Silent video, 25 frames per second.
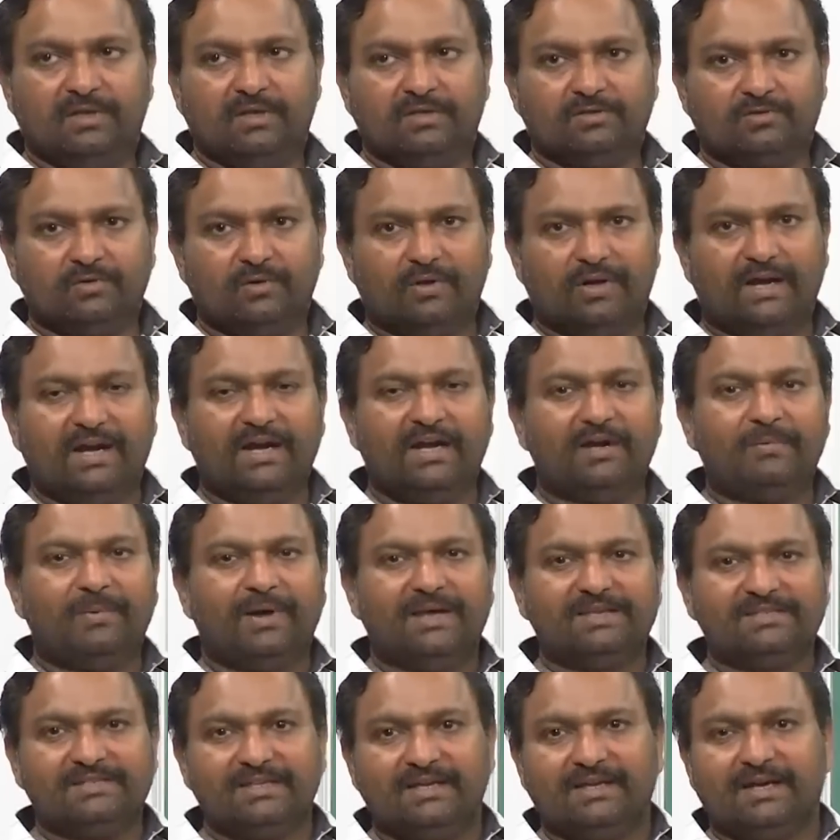So,
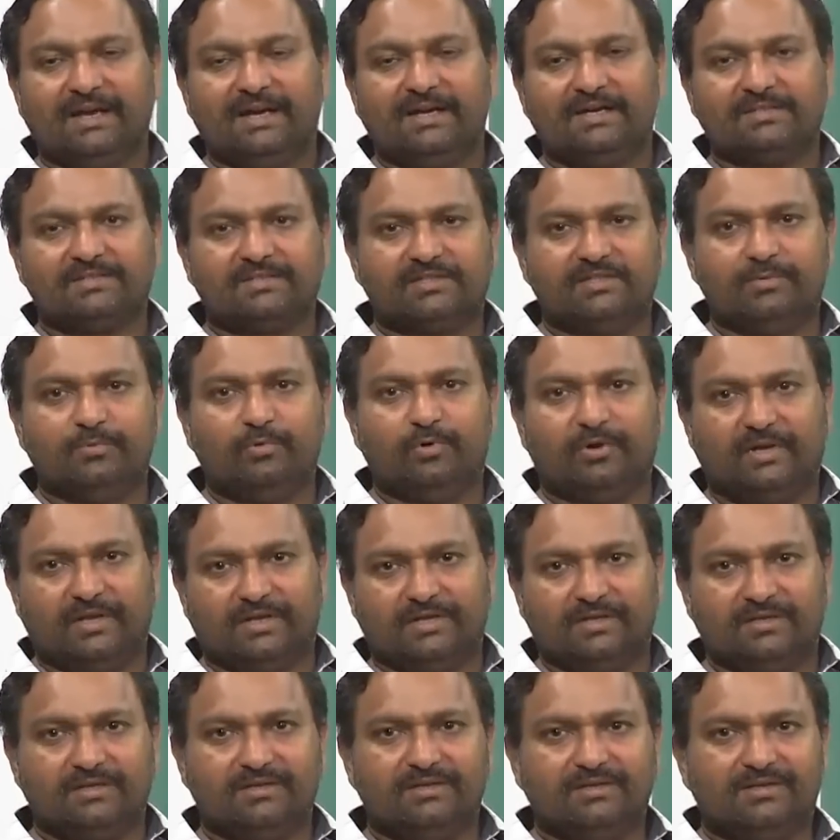randomizing and distributing.